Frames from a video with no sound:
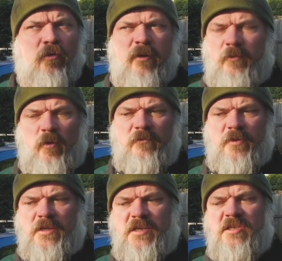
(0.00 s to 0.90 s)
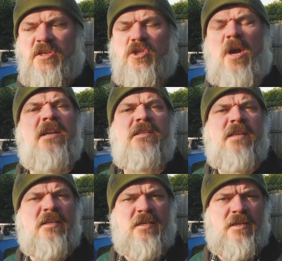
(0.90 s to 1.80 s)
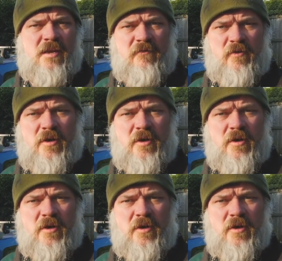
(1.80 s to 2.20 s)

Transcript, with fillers: We've, we've, this is a tried and tested thing for